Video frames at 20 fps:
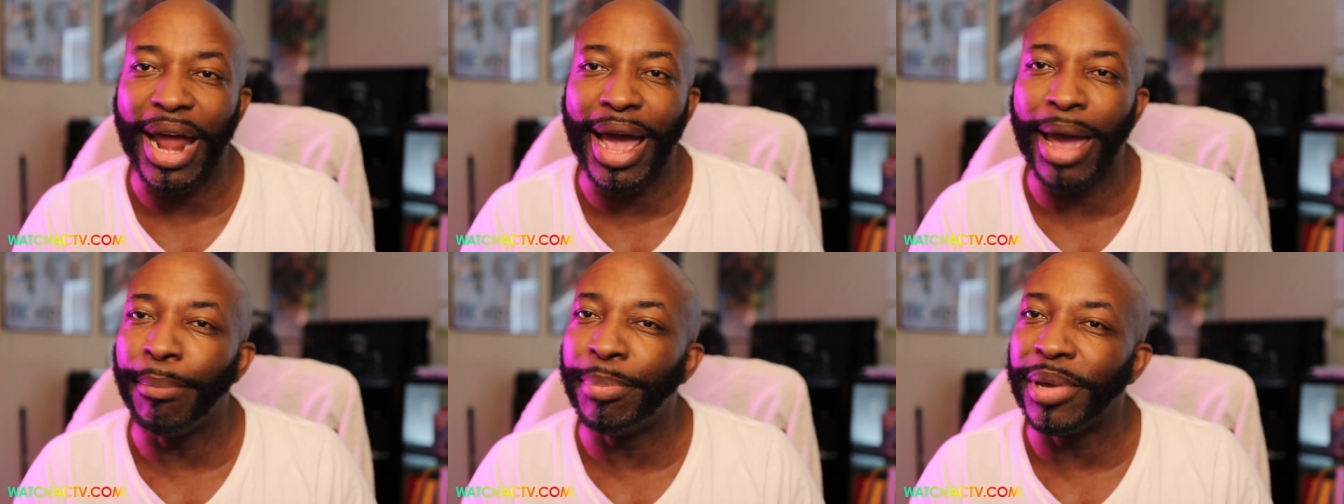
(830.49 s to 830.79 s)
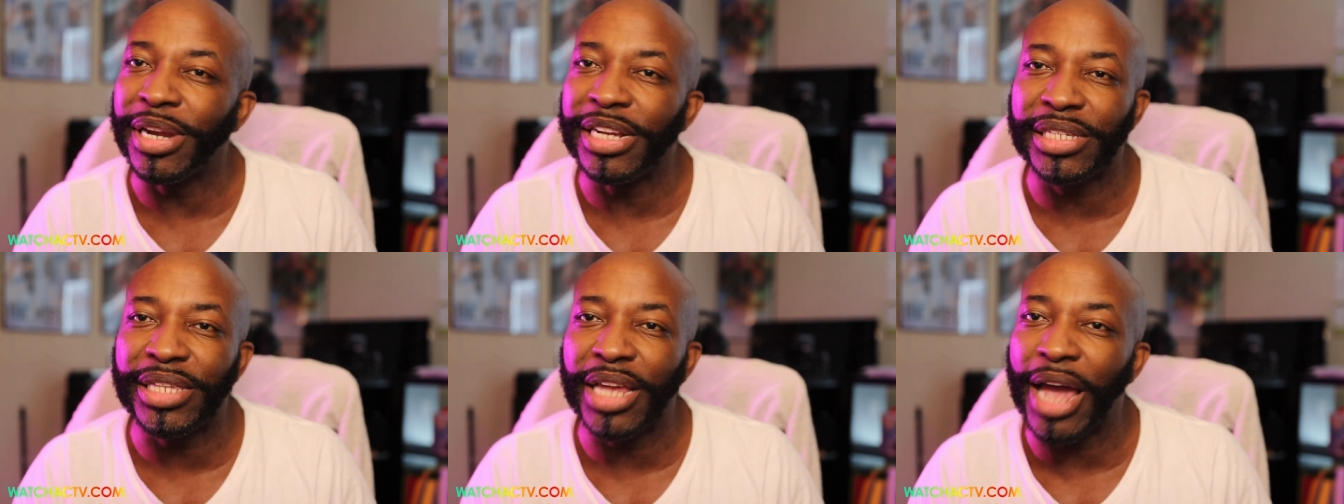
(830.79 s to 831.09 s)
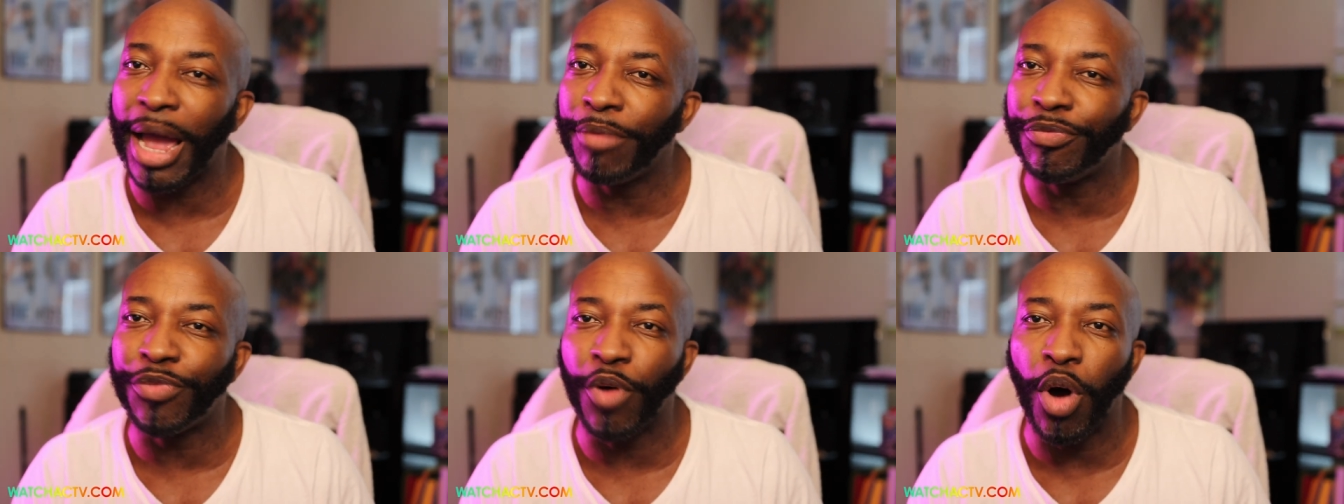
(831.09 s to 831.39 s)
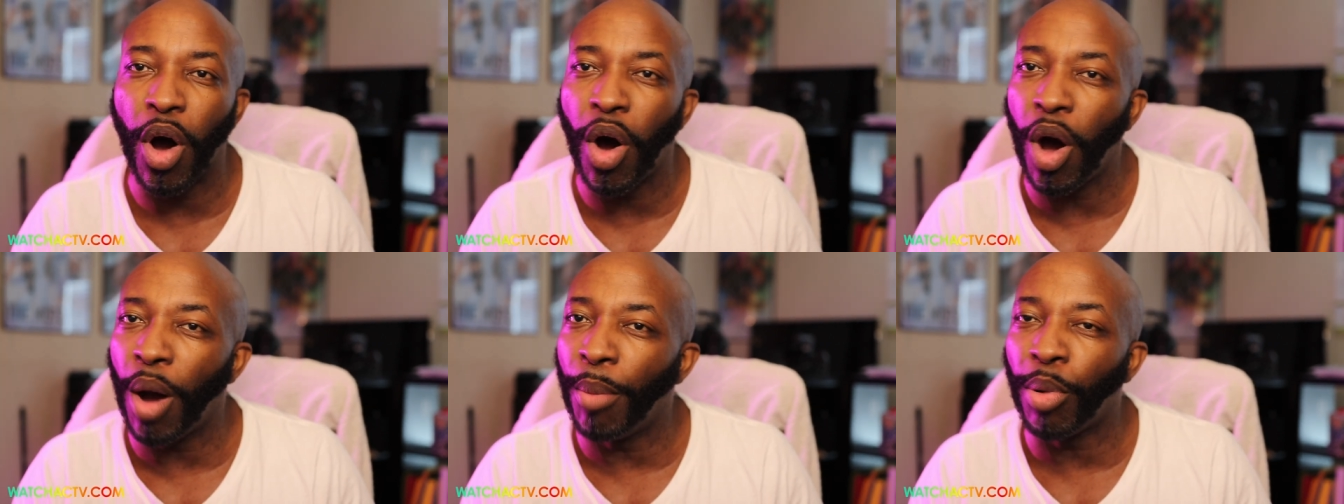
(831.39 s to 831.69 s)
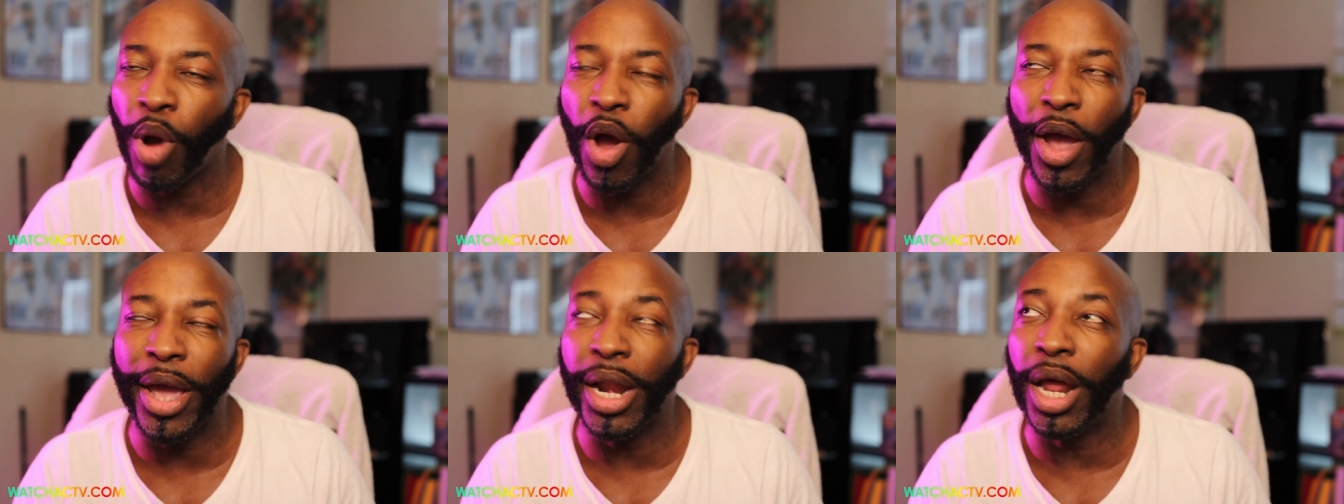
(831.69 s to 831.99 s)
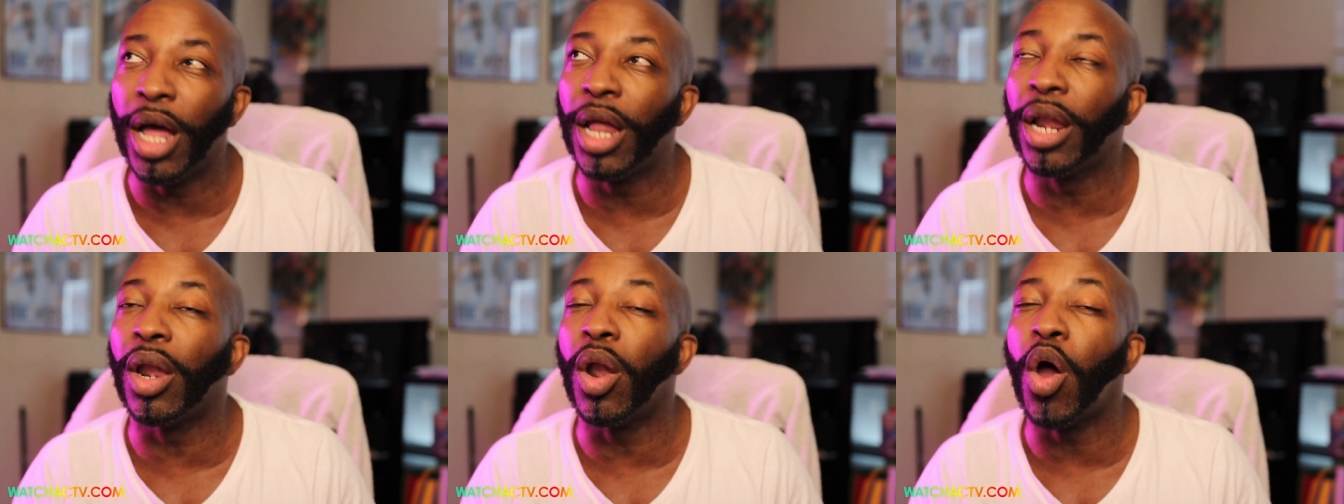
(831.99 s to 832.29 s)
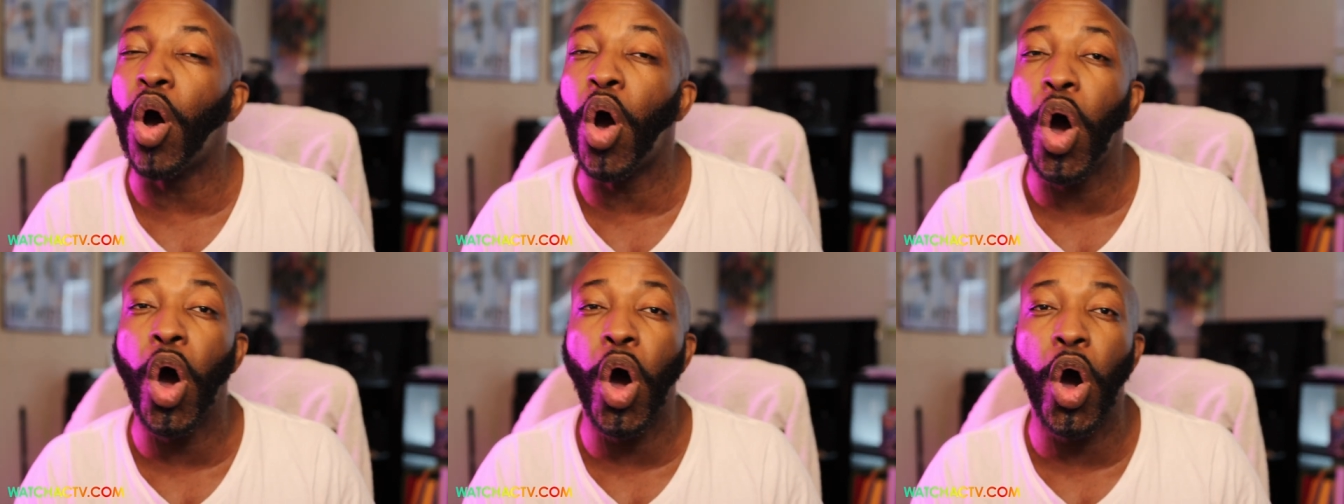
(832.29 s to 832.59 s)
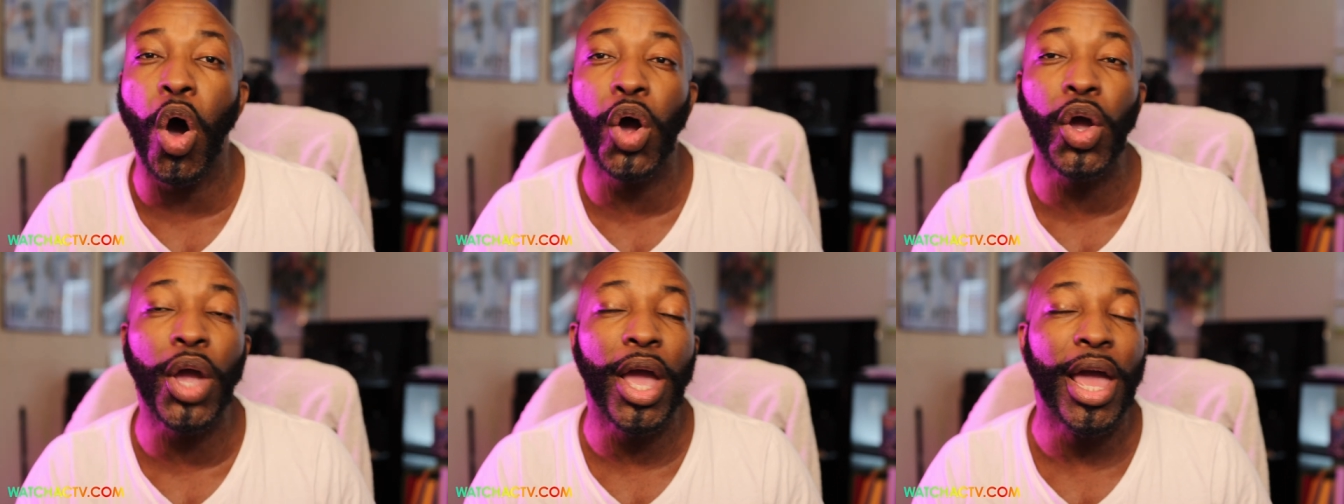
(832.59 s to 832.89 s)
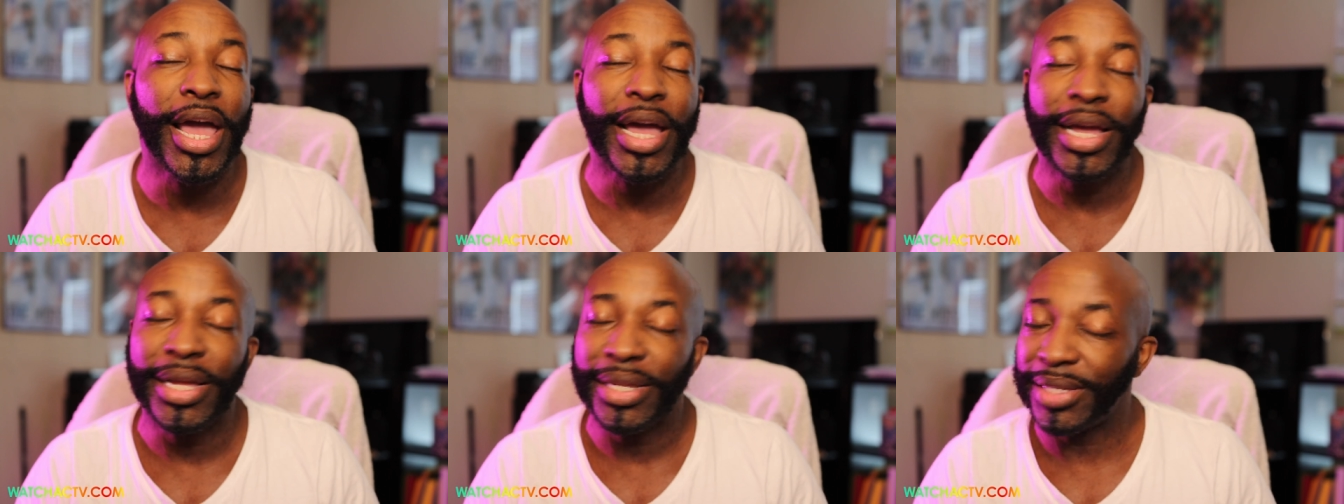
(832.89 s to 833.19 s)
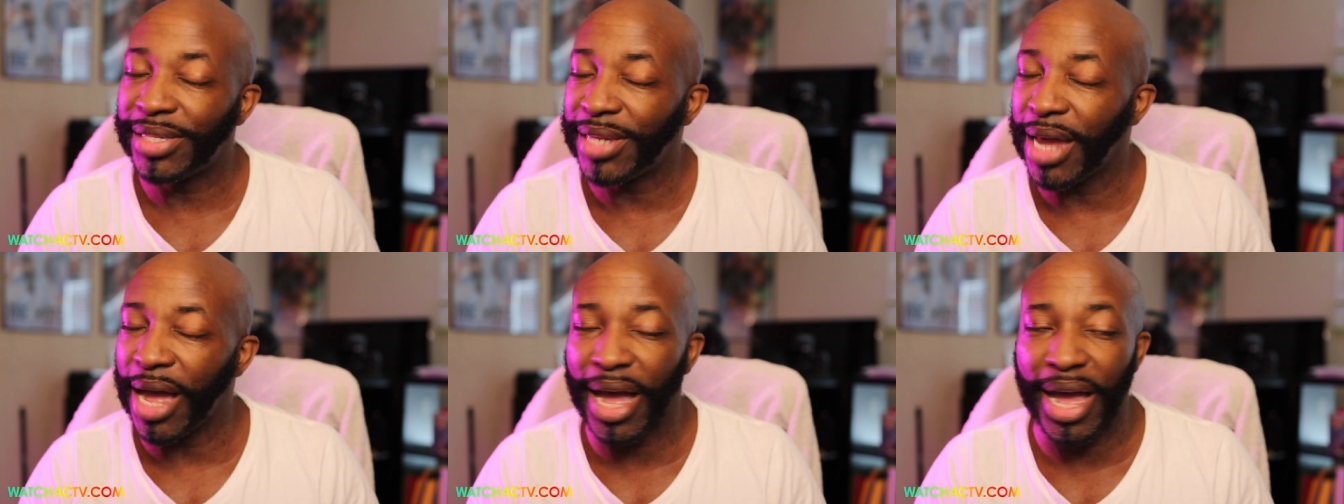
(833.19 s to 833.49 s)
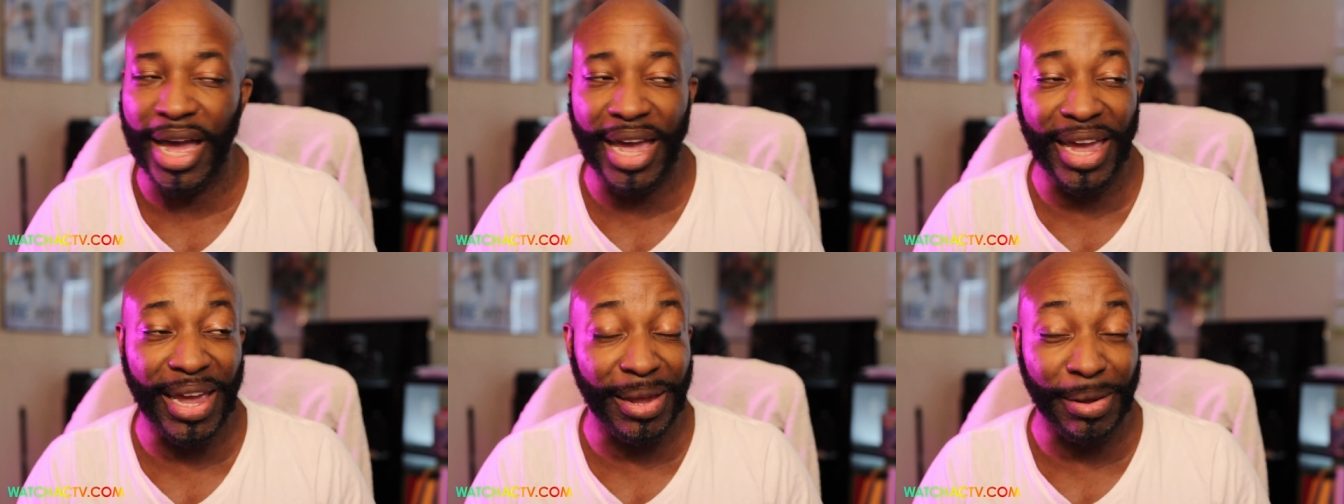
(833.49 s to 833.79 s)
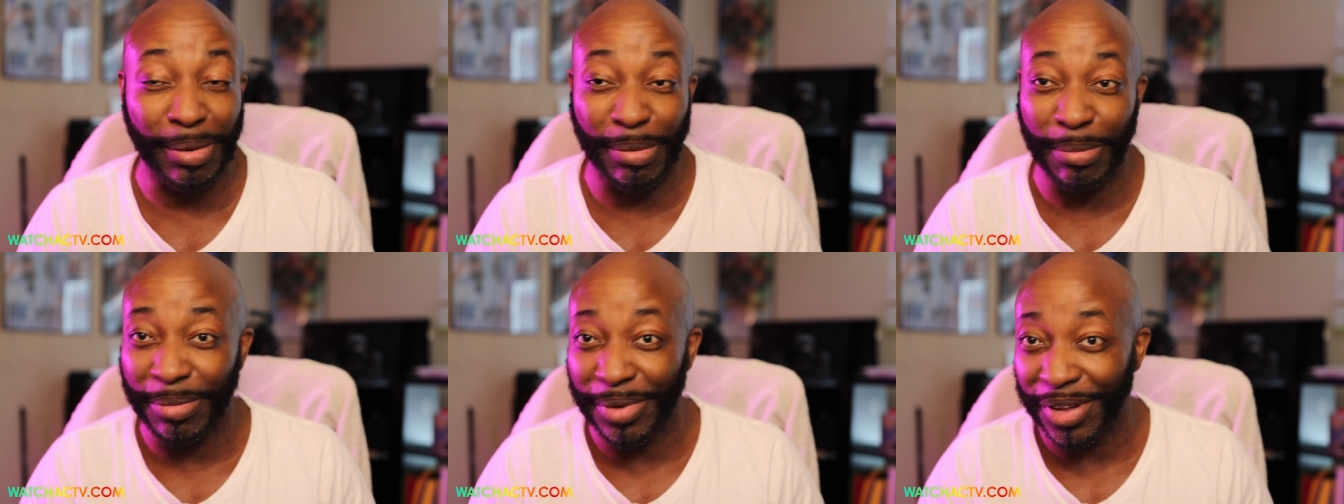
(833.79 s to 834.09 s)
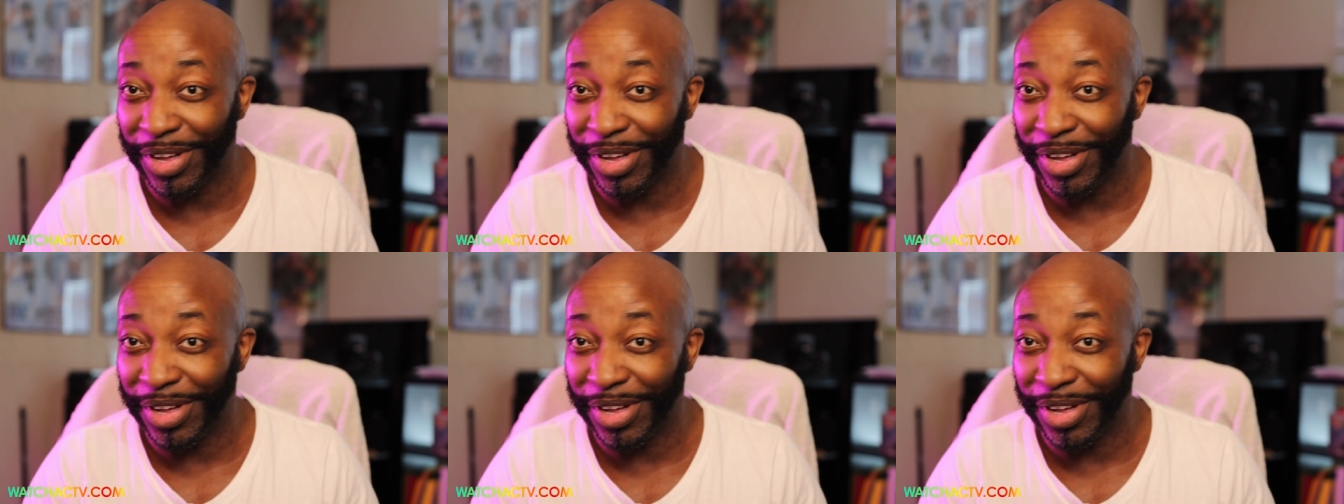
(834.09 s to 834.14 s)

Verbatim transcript: I ain't been this hype for a in a long time.